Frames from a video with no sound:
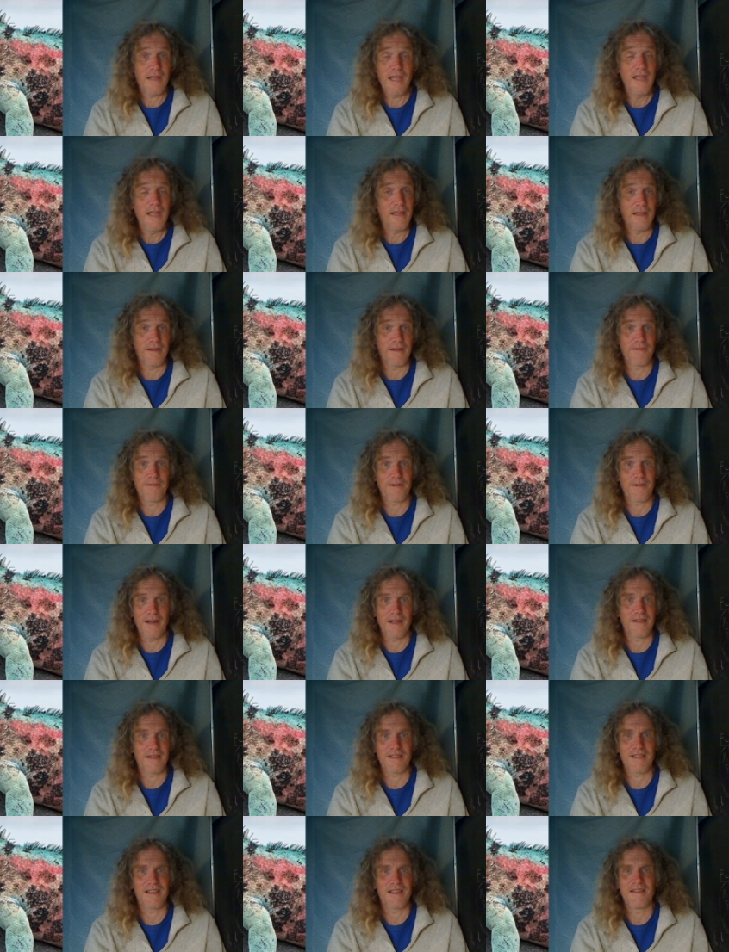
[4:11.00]
idea
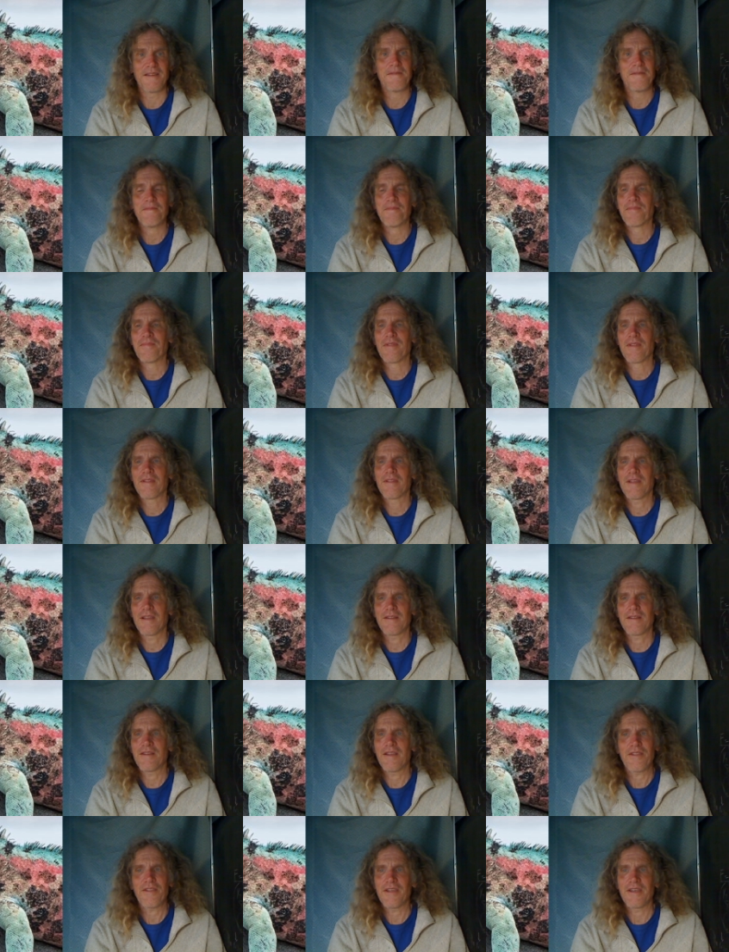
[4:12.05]
frankly
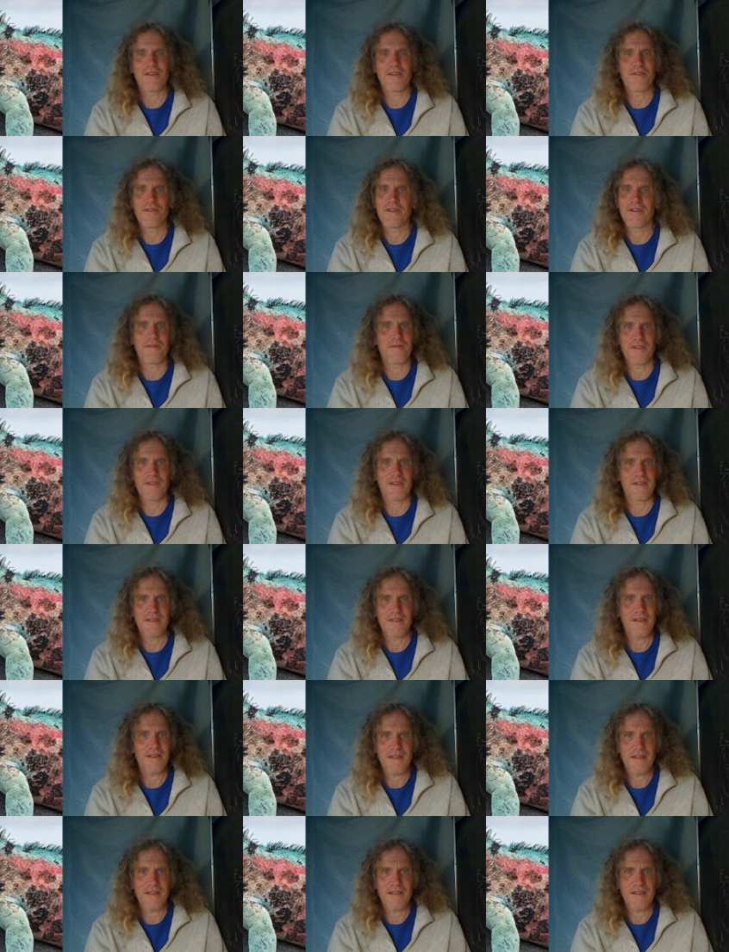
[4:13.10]
that nothing good of this.